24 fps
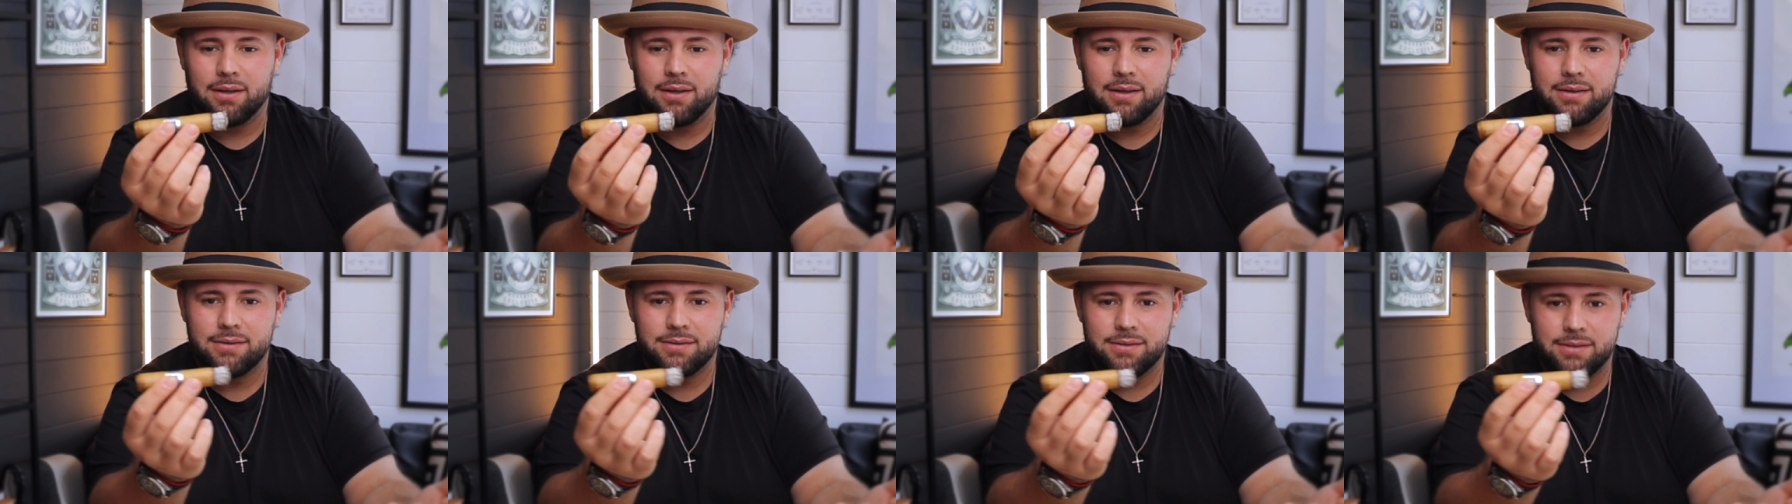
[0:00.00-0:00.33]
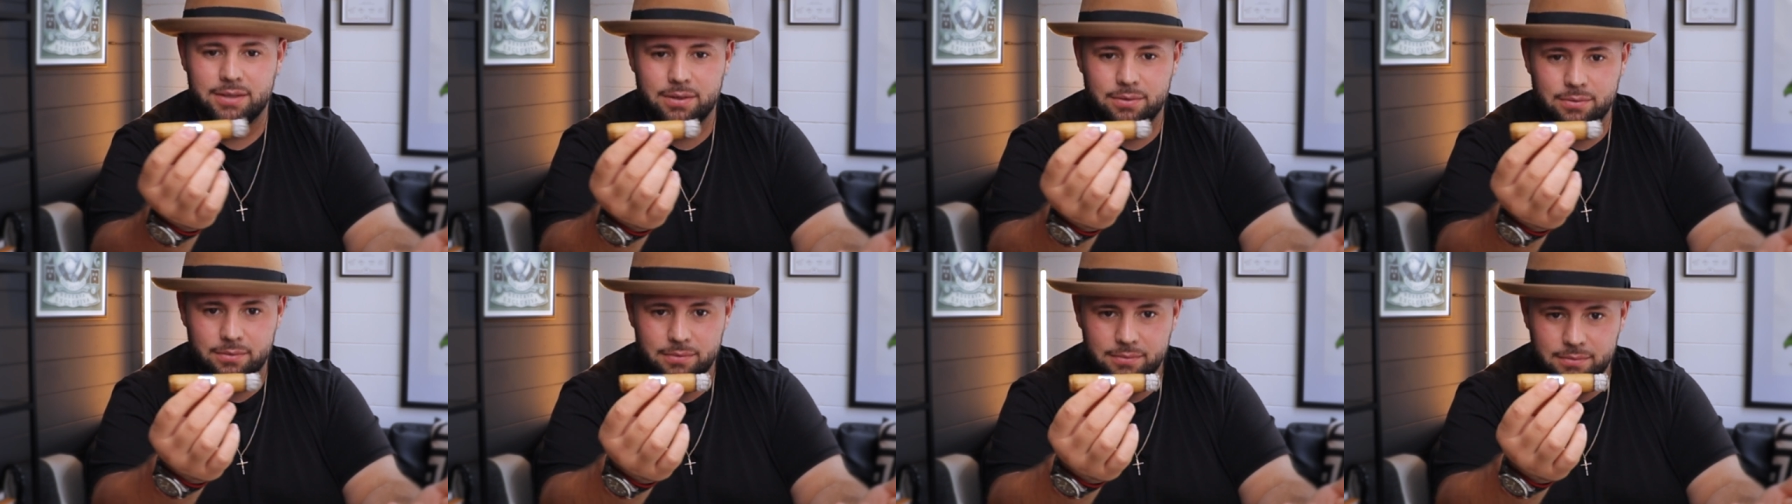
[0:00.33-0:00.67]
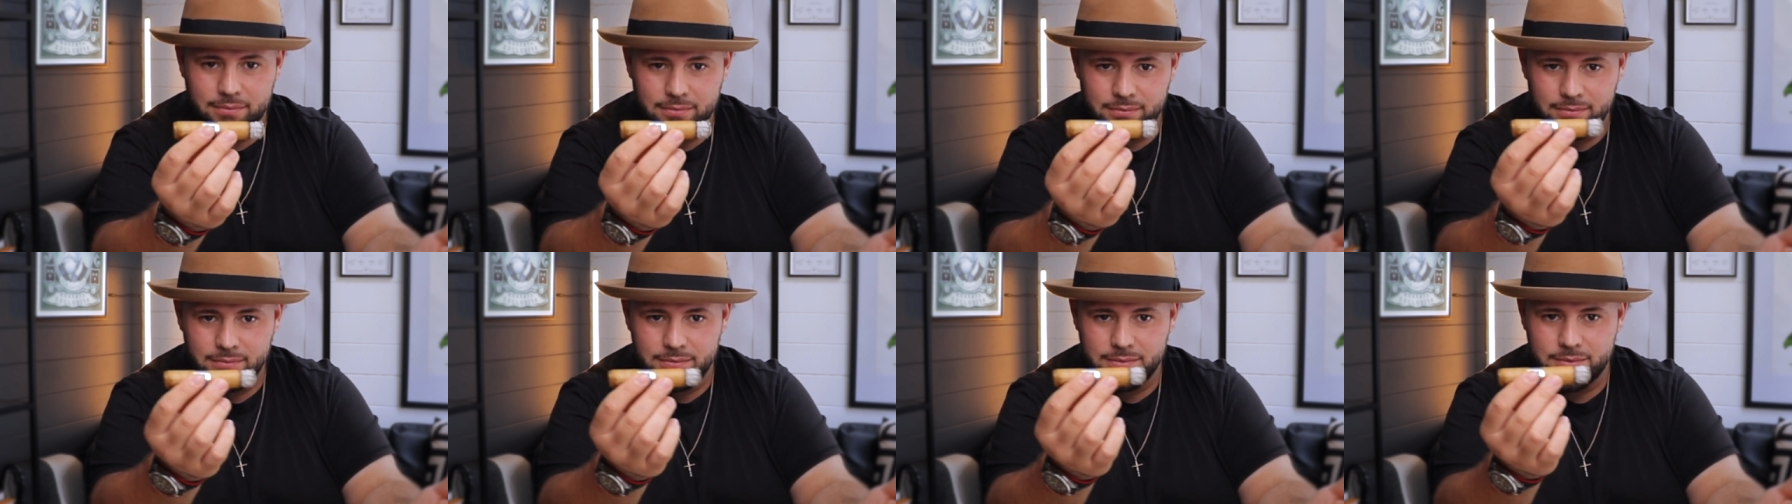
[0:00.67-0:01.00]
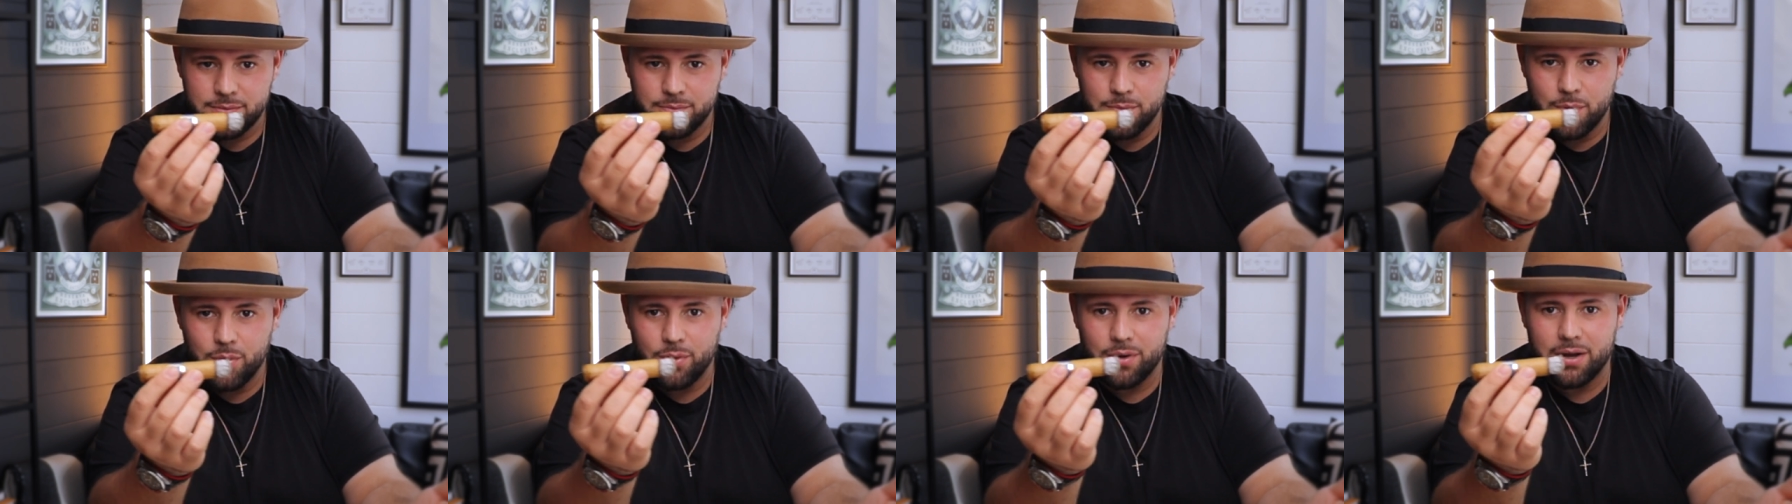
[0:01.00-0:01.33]
Still
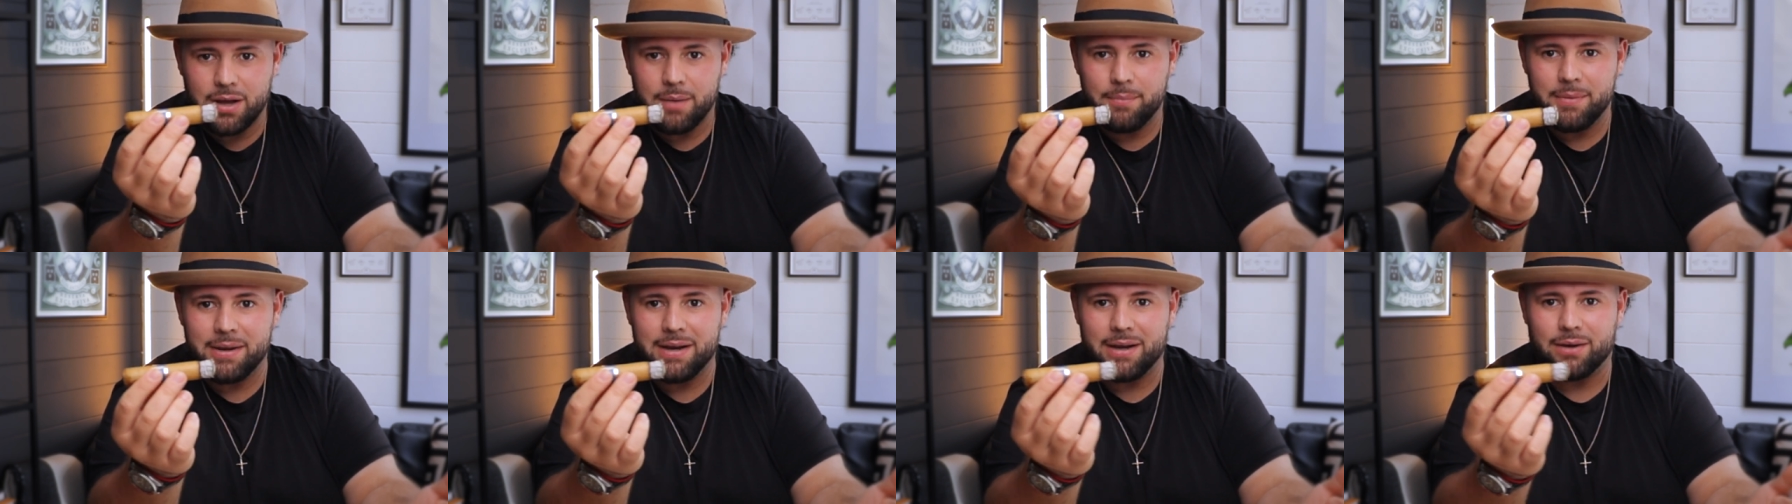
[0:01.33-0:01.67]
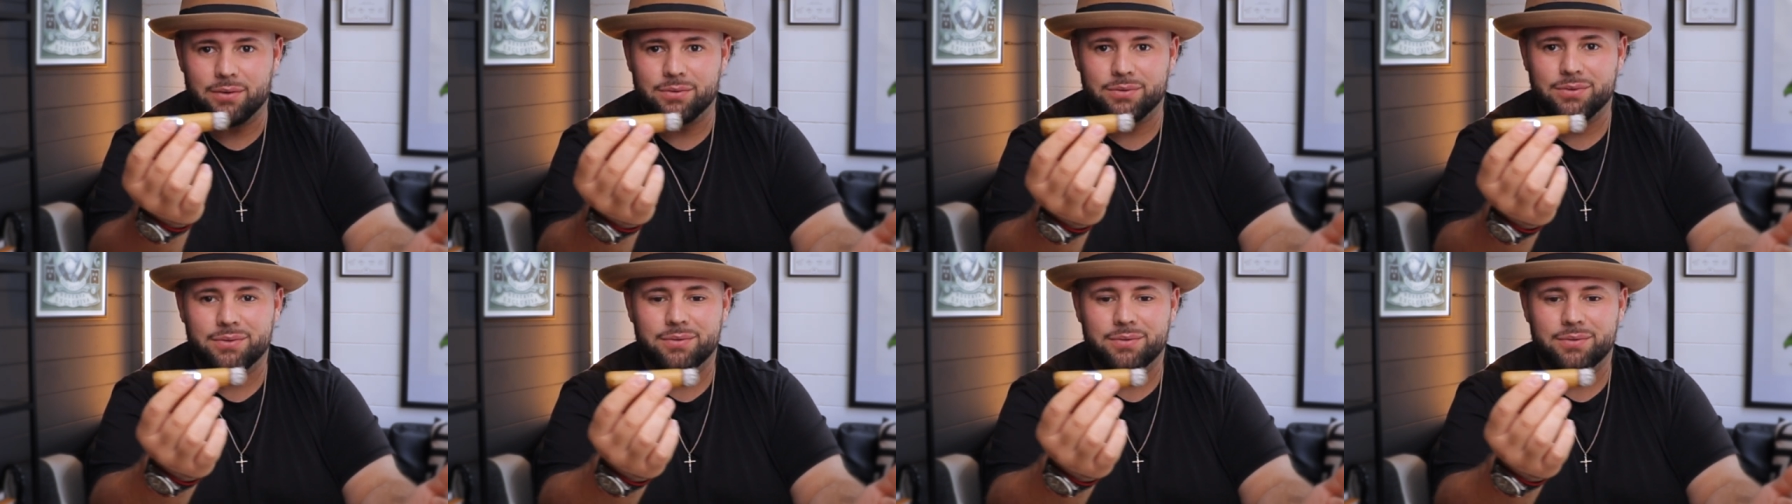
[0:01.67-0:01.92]
smoke coming out.